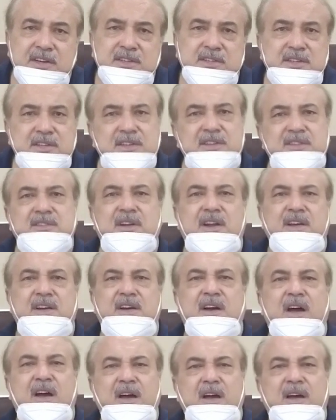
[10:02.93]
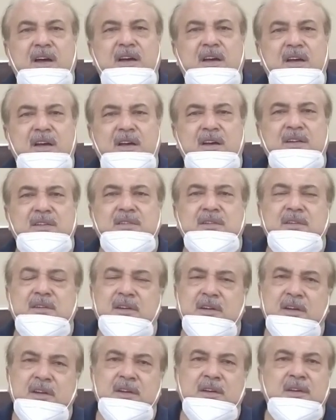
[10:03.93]
agencies like Aga Khan
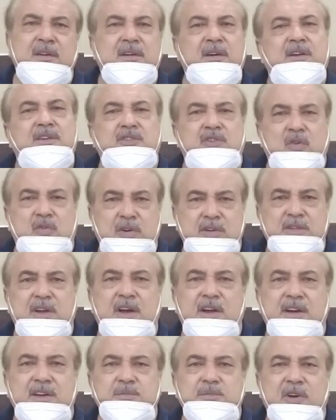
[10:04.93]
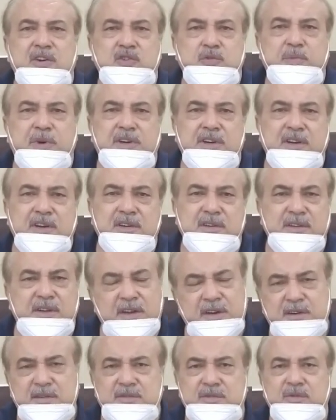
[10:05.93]
or Shaukat Khanum Hospital.
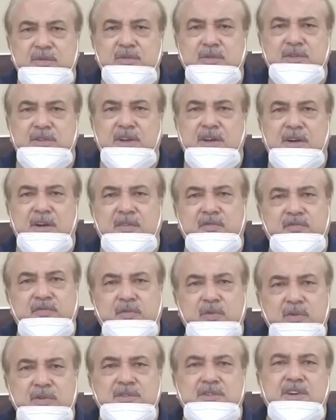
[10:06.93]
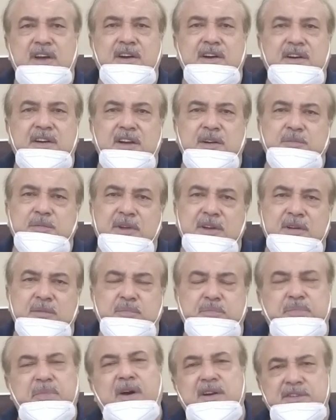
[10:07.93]
They're full charitable,
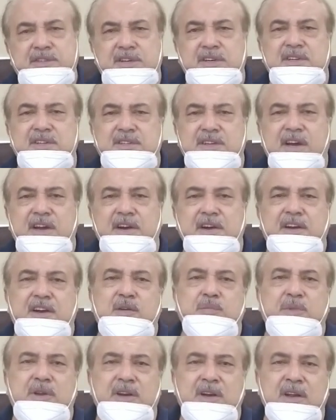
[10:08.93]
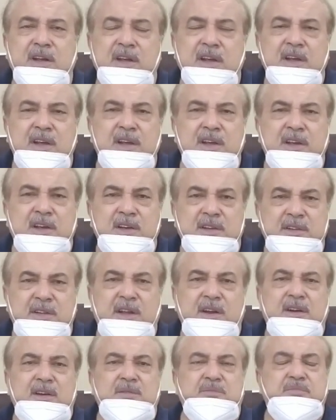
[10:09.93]
partially charitable.
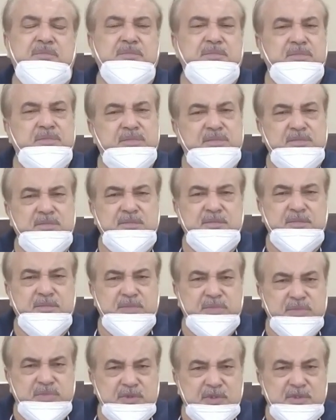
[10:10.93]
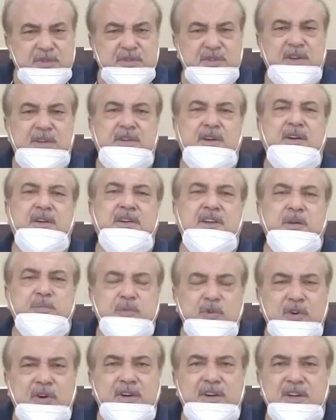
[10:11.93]
There are certain
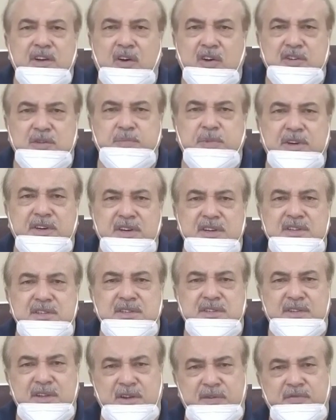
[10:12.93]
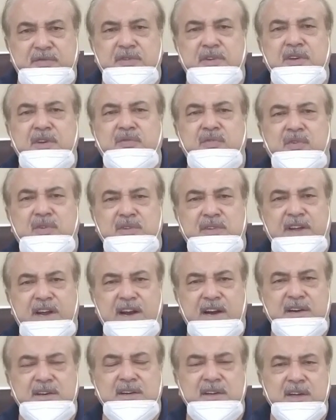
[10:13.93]
community hospitals, they're free for
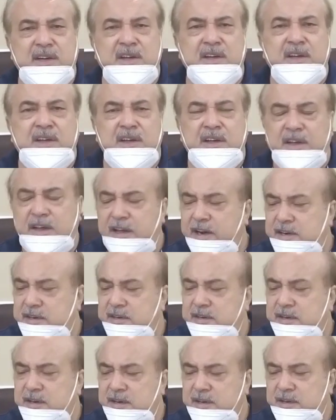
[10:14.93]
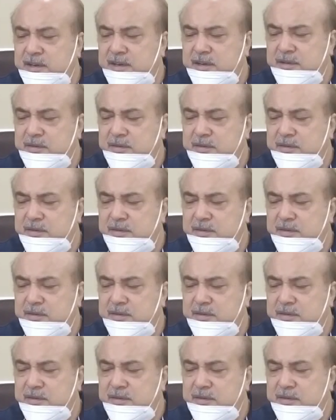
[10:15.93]
that, and